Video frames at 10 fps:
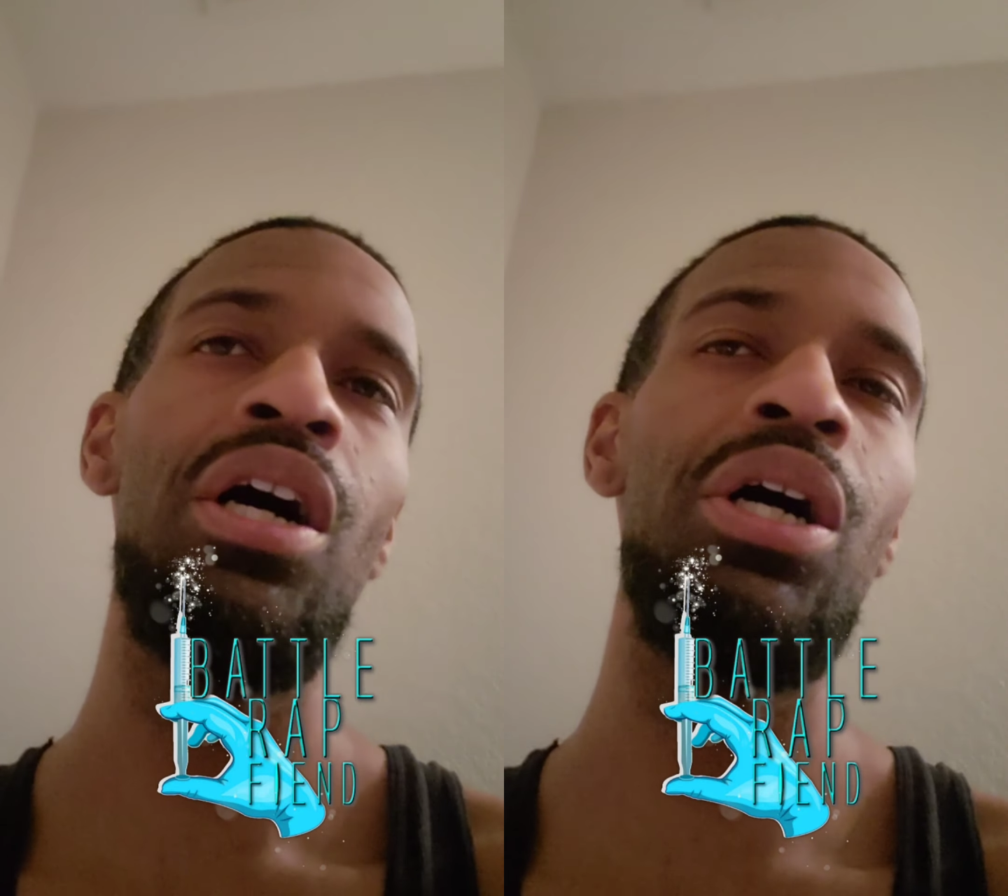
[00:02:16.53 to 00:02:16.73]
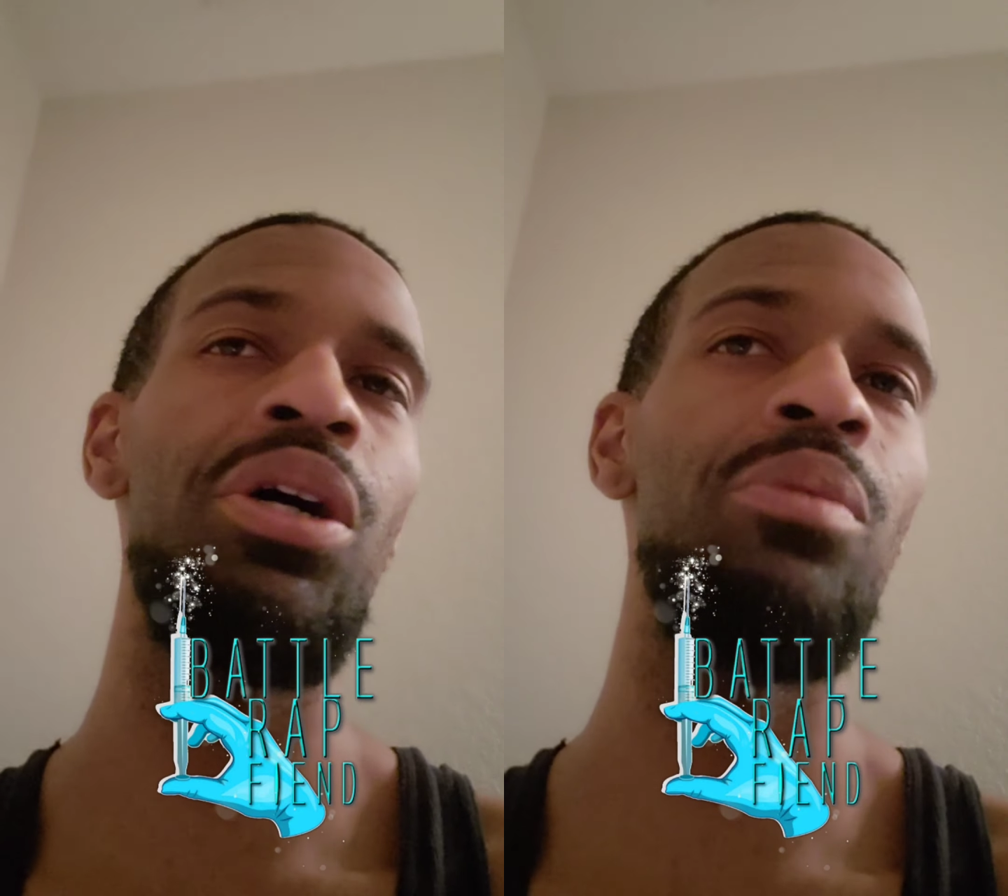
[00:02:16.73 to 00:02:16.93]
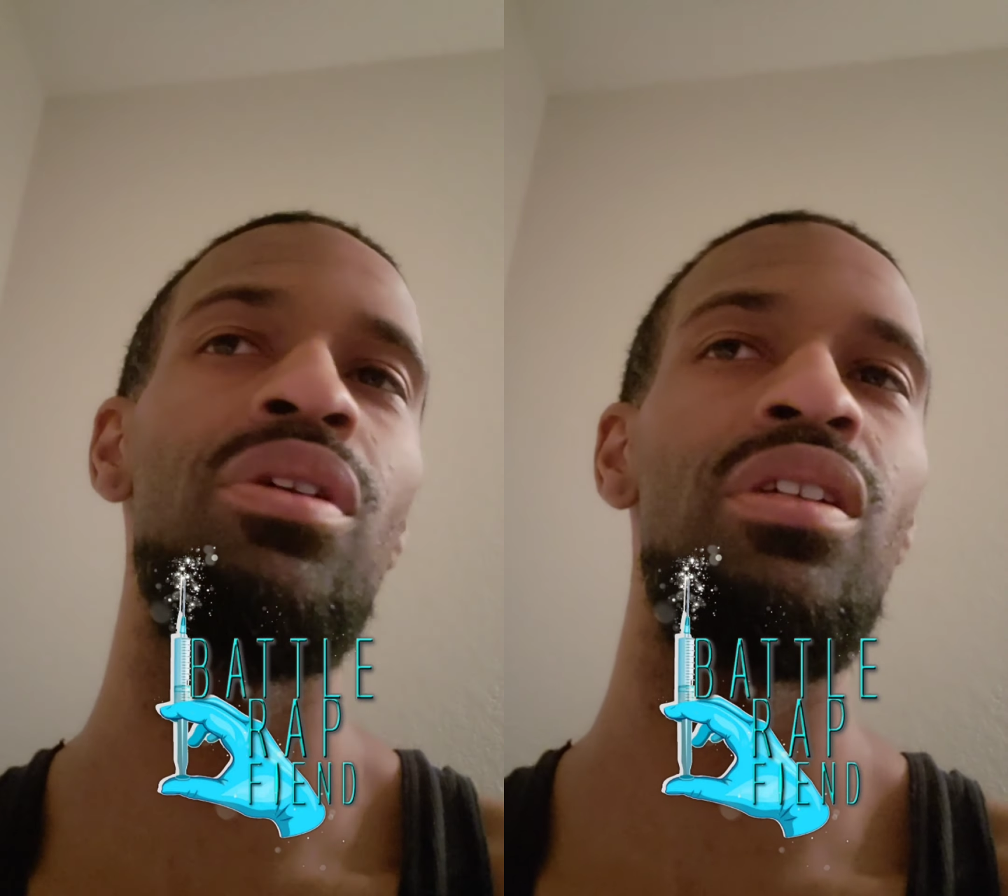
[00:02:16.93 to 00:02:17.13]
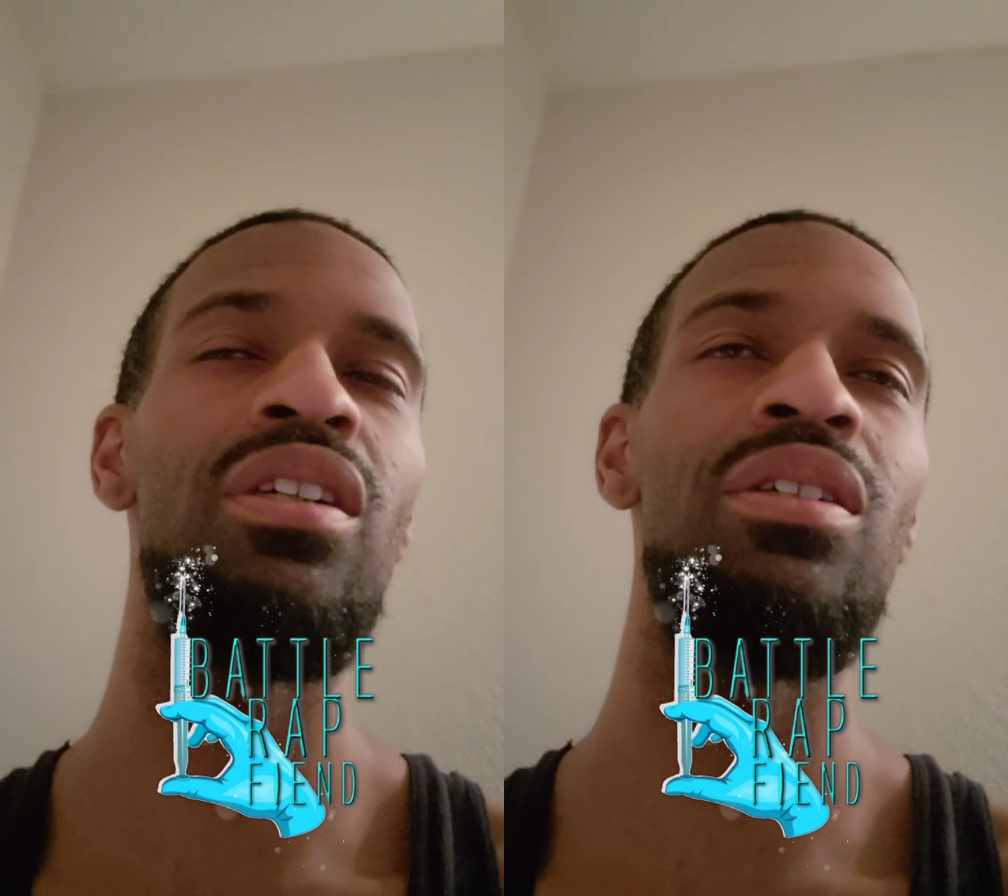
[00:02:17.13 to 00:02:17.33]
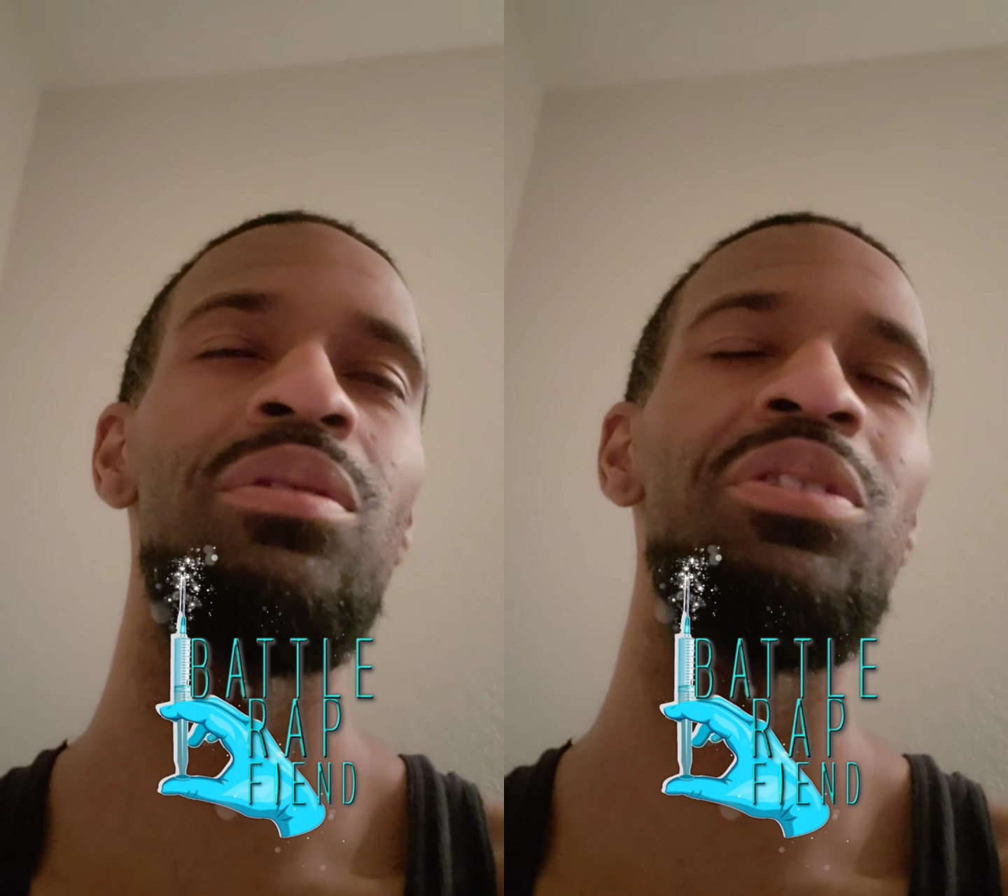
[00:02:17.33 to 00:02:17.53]
I
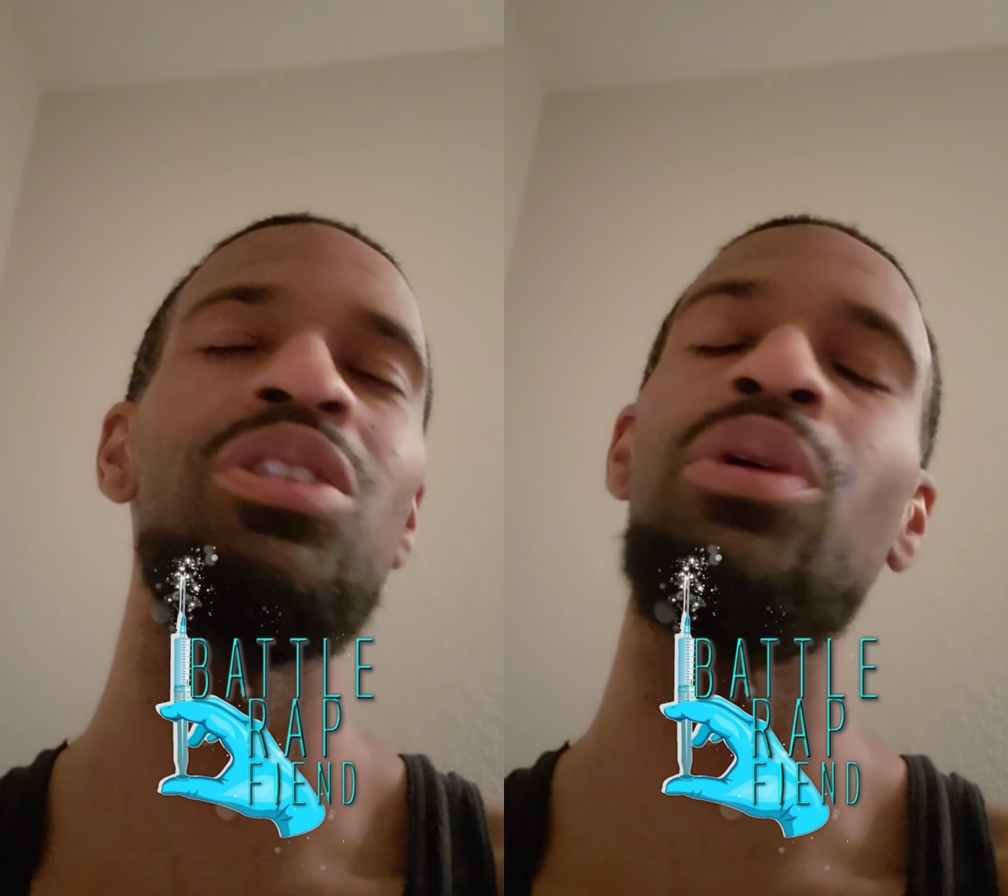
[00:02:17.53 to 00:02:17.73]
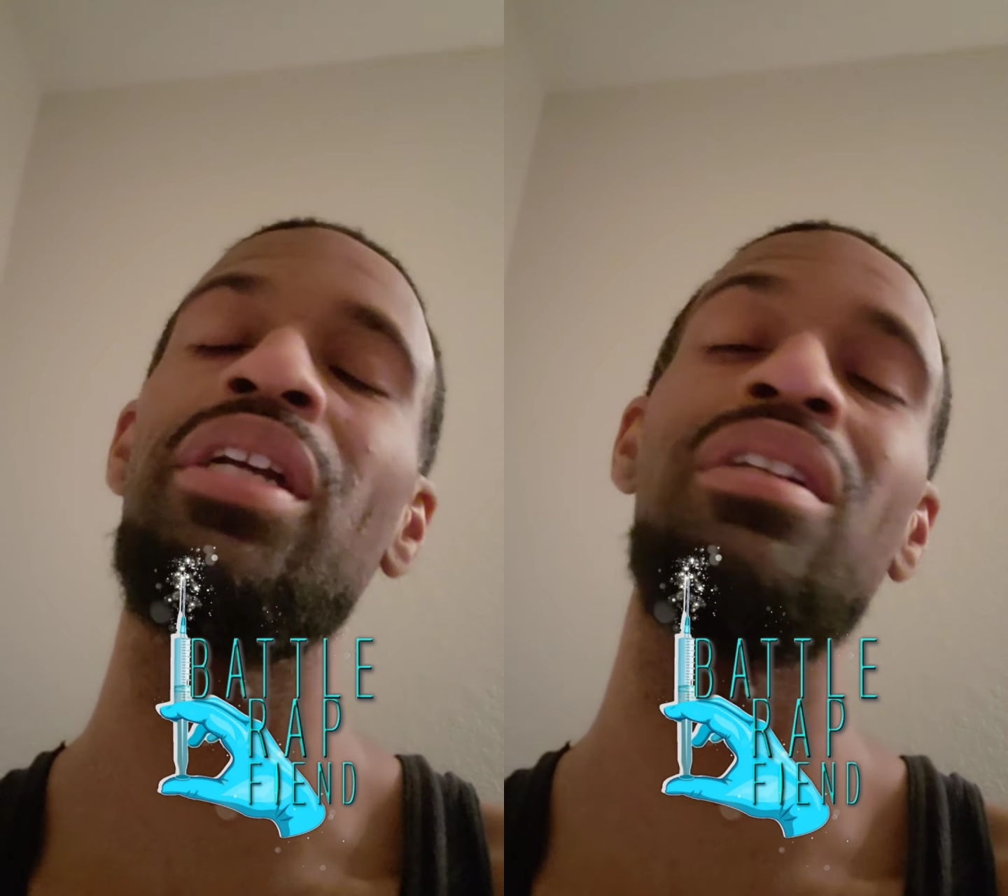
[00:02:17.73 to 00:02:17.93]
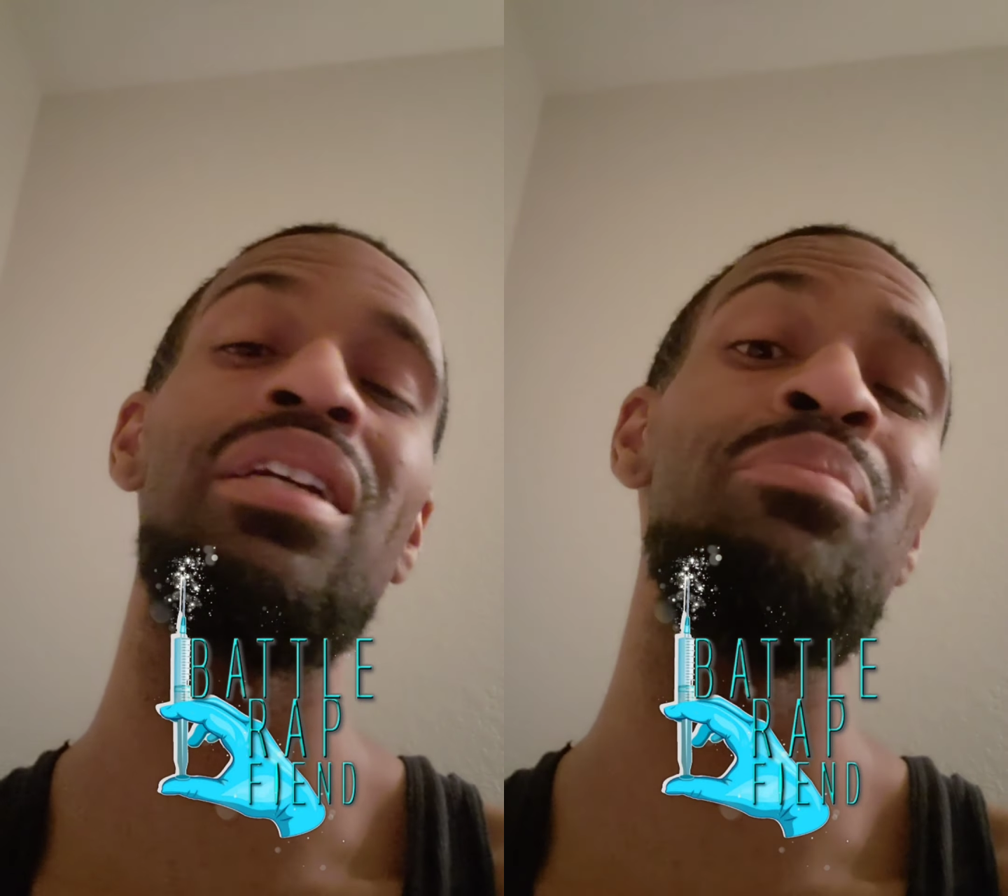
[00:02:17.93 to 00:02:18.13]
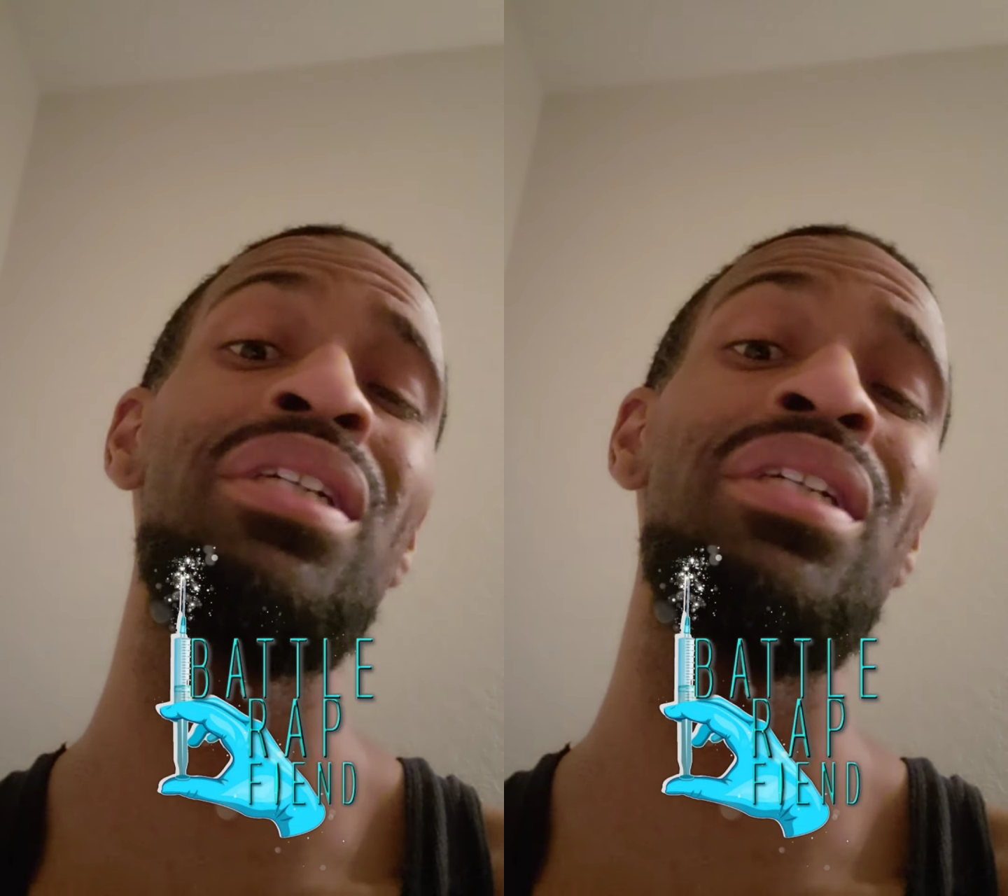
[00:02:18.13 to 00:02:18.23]
think it'd